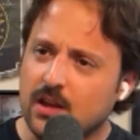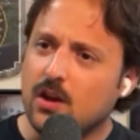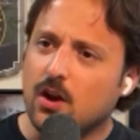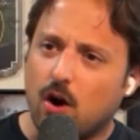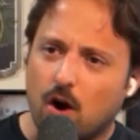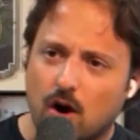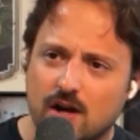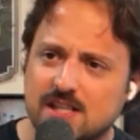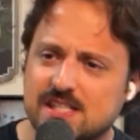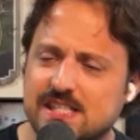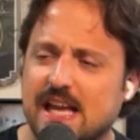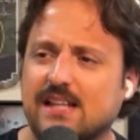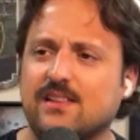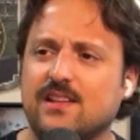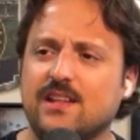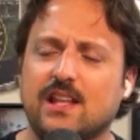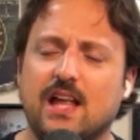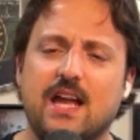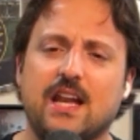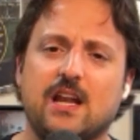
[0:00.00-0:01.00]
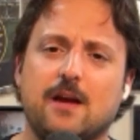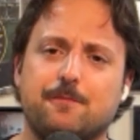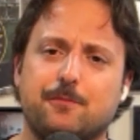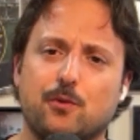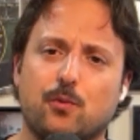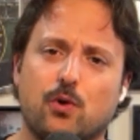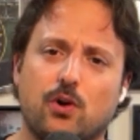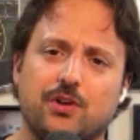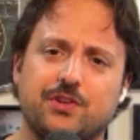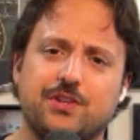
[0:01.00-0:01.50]
aren't exactly lighting up the
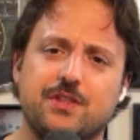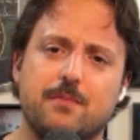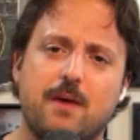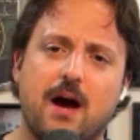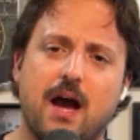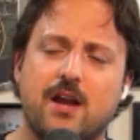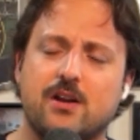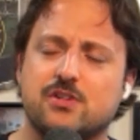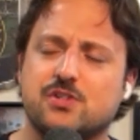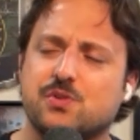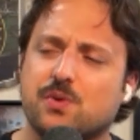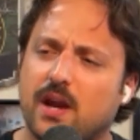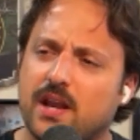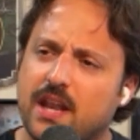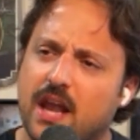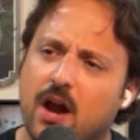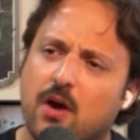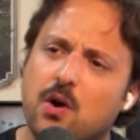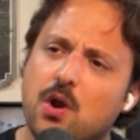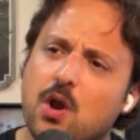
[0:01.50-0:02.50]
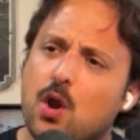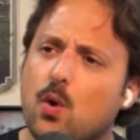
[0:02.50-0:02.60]
world in the minors right now.